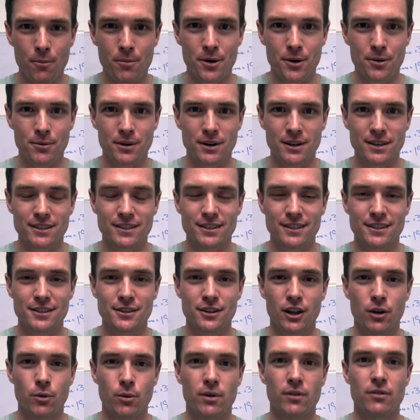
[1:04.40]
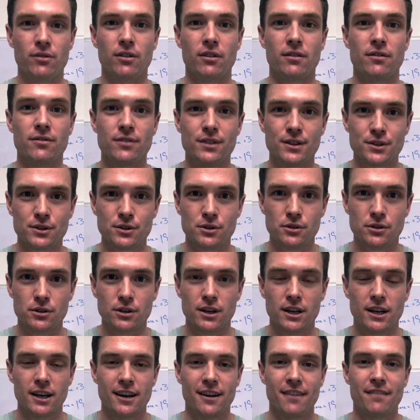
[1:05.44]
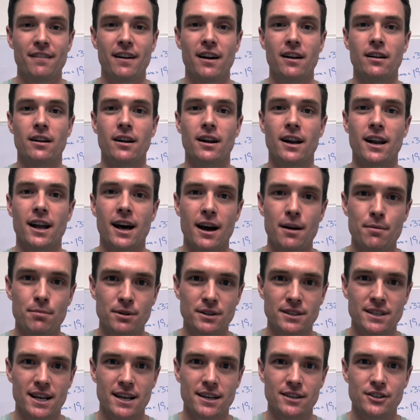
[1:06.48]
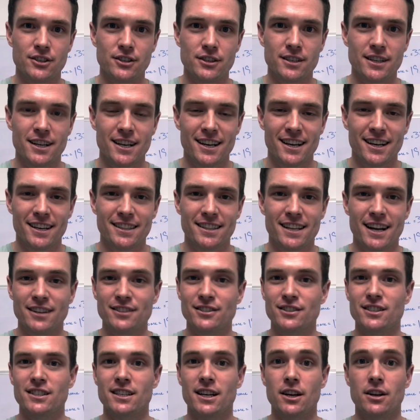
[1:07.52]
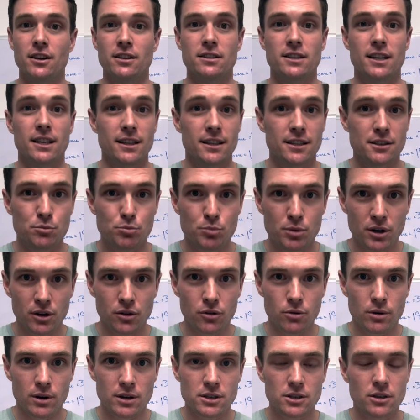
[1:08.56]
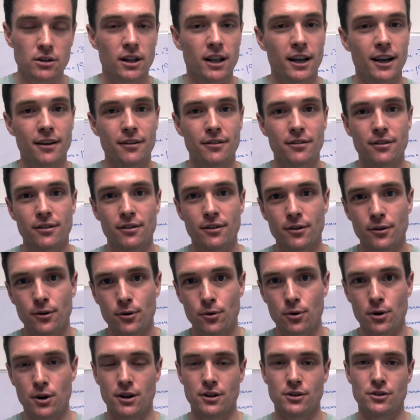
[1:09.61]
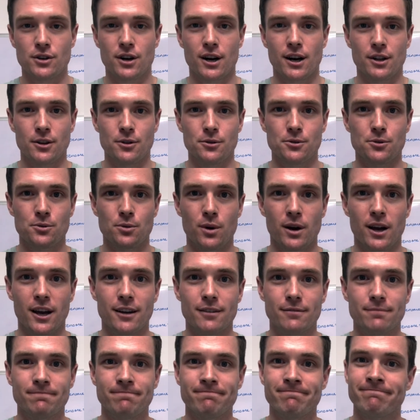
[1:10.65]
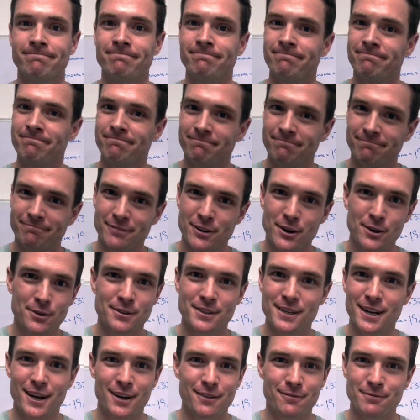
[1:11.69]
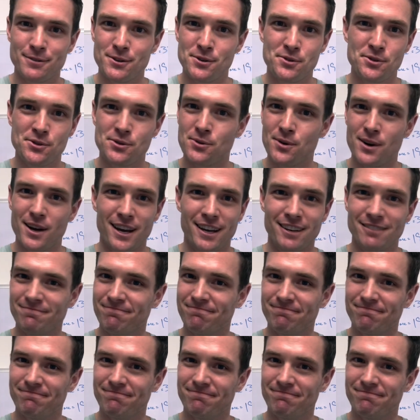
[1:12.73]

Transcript: that was until I went for a physical, found out I had hypertension. The doctor said you can take this pill the rest of your life, or you can try to lose weight. Turns out losing weight